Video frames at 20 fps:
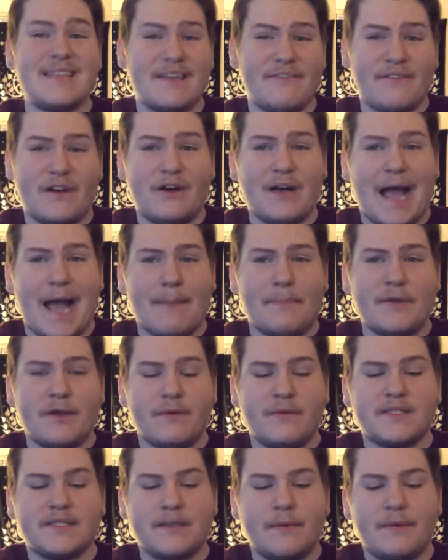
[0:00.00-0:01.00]
and they felt
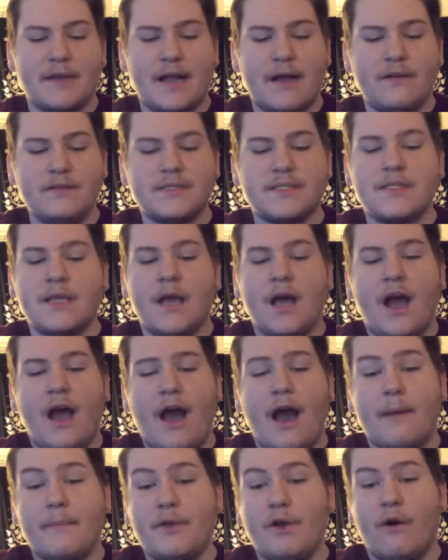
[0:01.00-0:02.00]
happier with someone else.
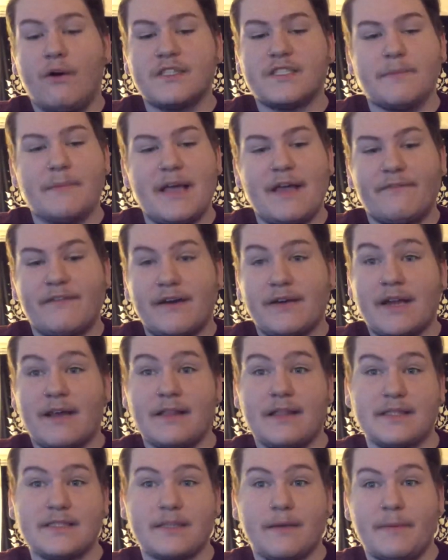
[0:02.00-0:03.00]
Um, you also may have found
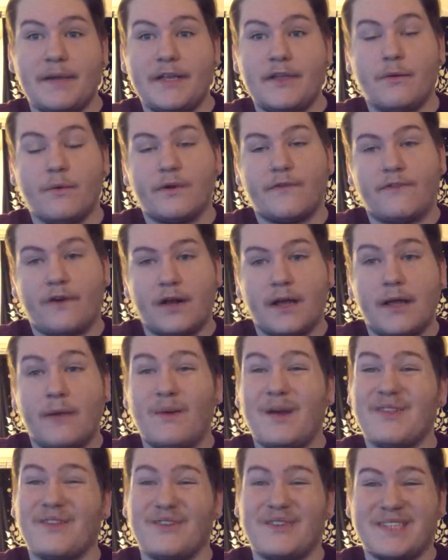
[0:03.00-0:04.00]
out that somebody you were
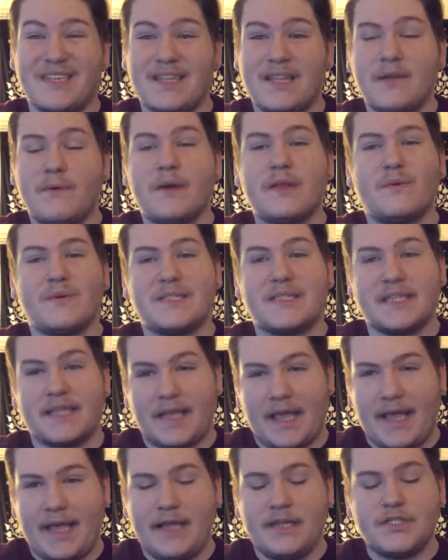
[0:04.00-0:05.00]
fucking with or dealing with was
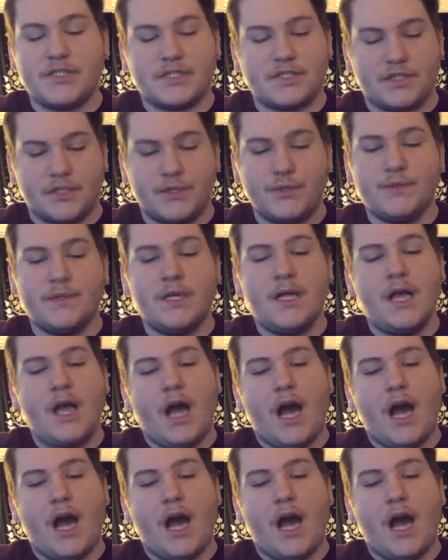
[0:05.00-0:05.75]
engaged too.